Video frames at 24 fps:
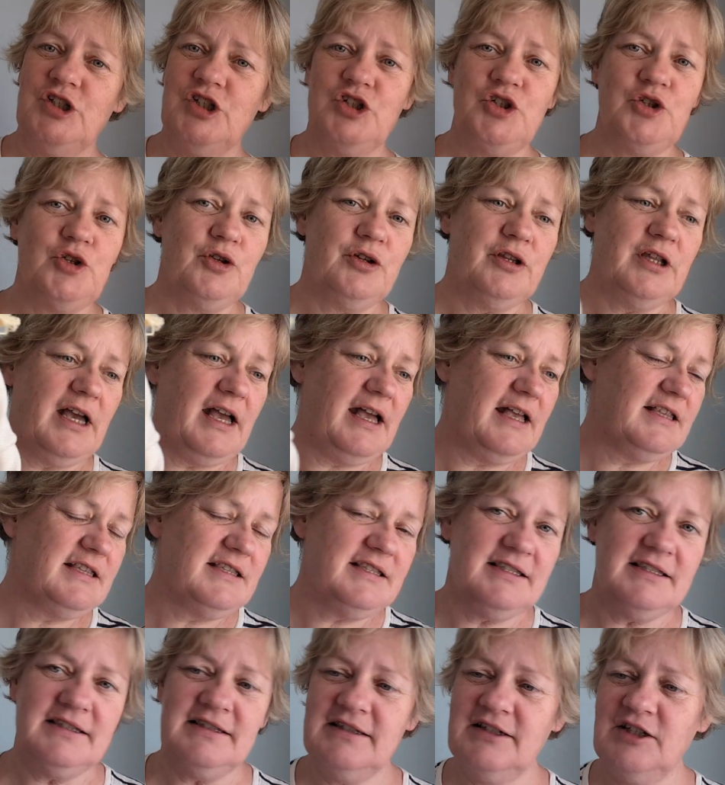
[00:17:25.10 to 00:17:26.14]
to do that.
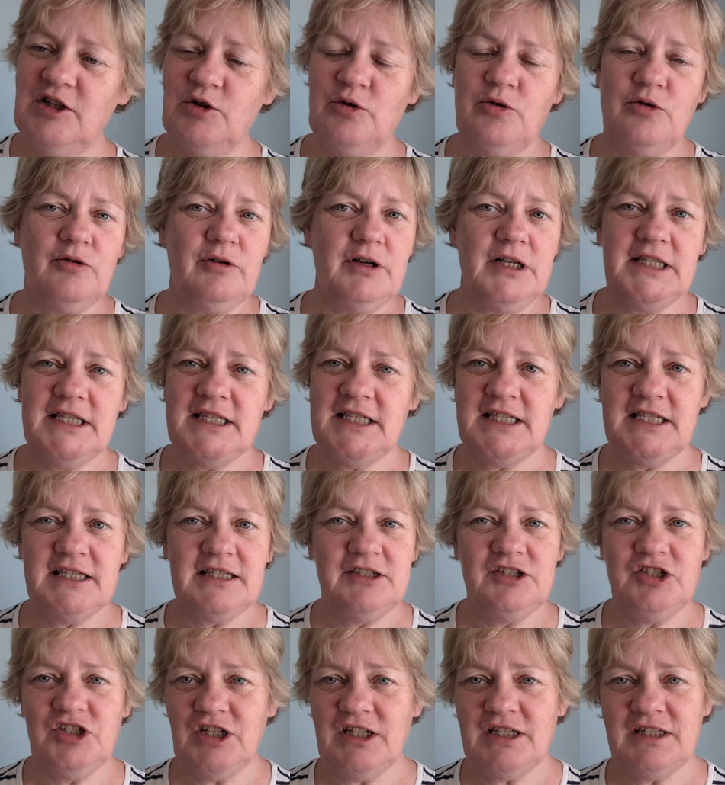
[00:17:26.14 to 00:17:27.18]
You know, it's
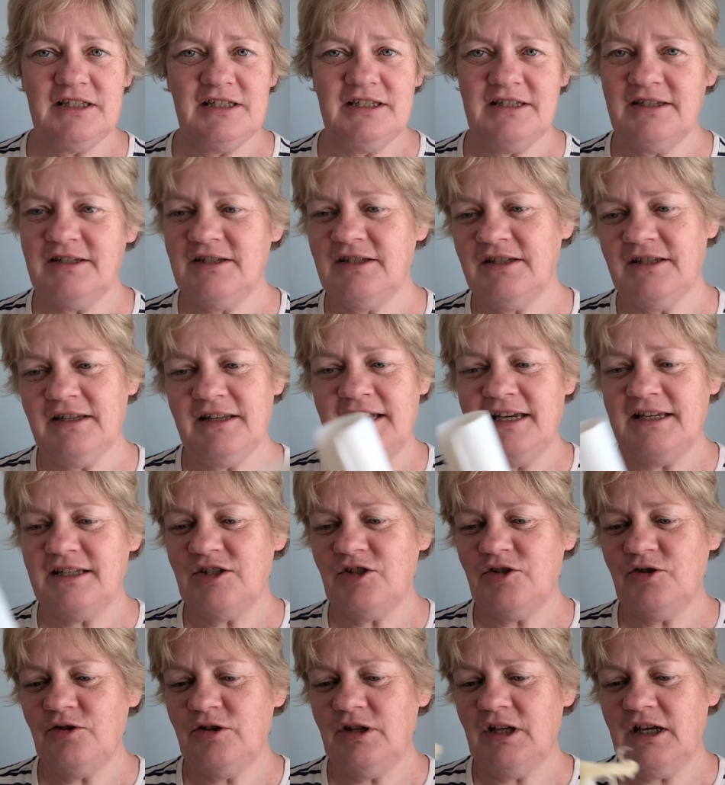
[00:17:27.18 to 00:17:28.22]
just, let's
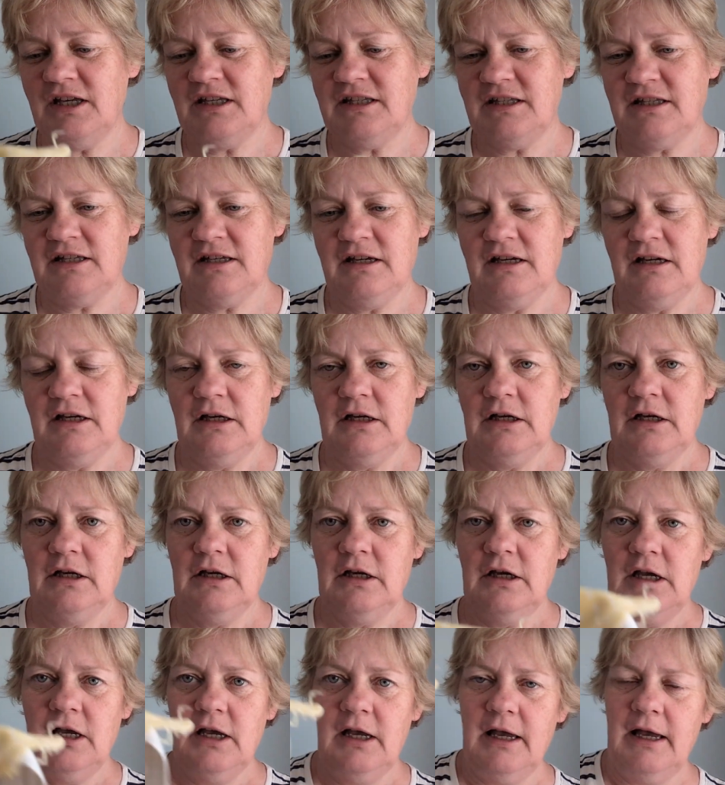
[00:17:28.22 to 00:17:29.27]
do this.
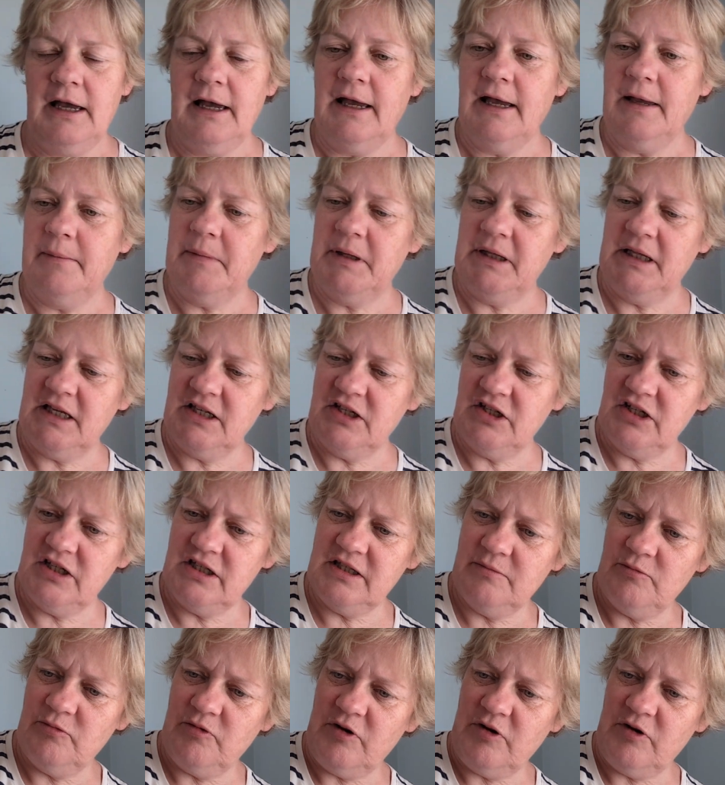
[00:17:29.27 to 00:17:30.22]
And that's just some